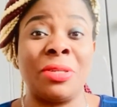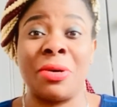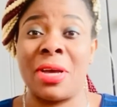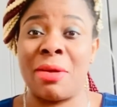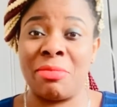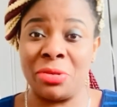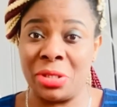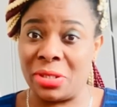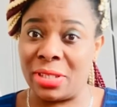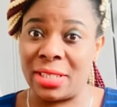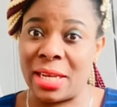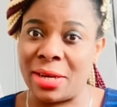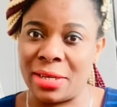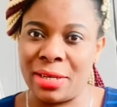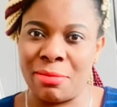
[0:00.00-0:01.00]
not able to
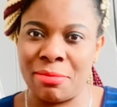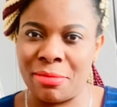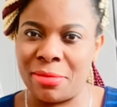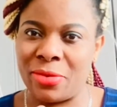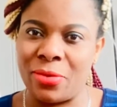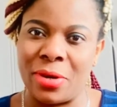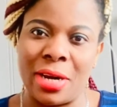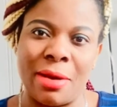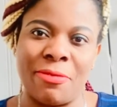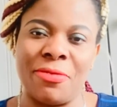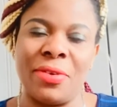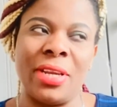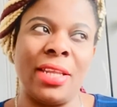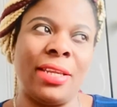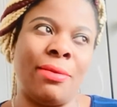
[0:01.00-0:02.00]
tell him what I'm
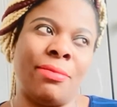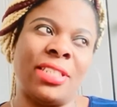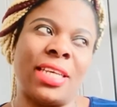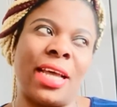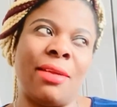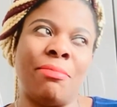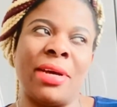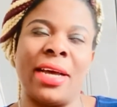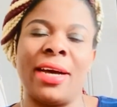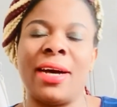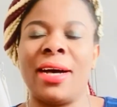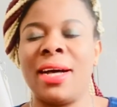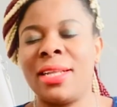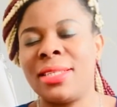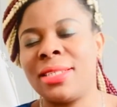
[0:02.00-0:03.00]
feeling inside my
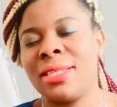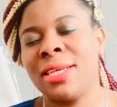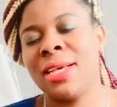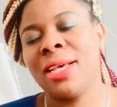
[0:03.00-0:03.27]
heart.